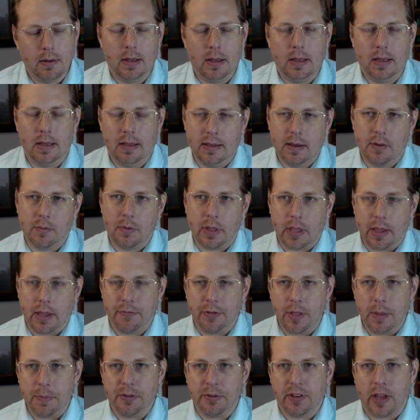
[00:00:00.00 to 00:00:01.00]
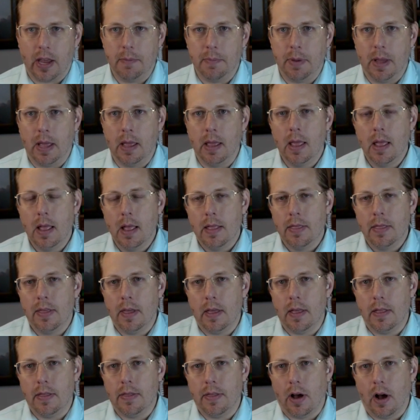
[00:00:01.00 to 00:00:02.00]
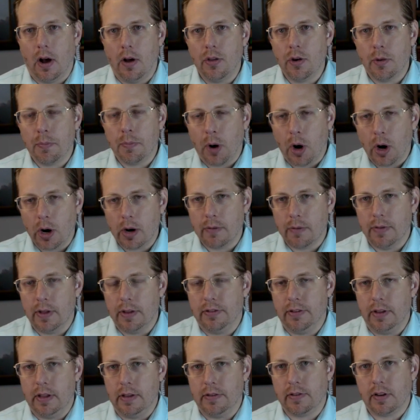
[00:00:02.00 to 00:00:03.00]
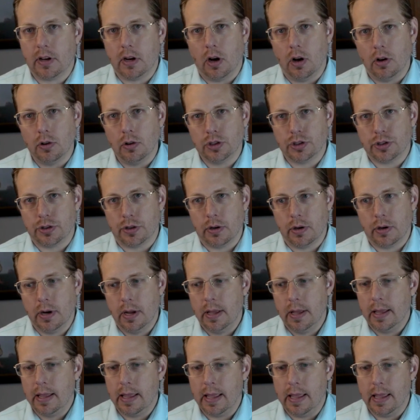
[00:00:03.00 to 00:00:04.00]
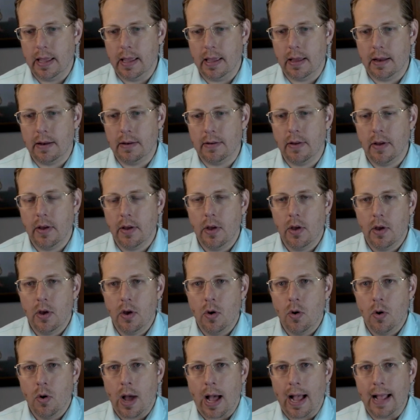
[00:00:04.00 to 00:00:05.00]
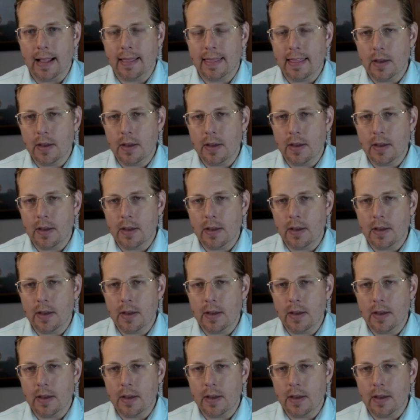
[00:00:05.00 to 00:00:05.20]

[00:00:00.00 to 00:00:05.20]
not really a flip side, but the other part of this is culture. And I think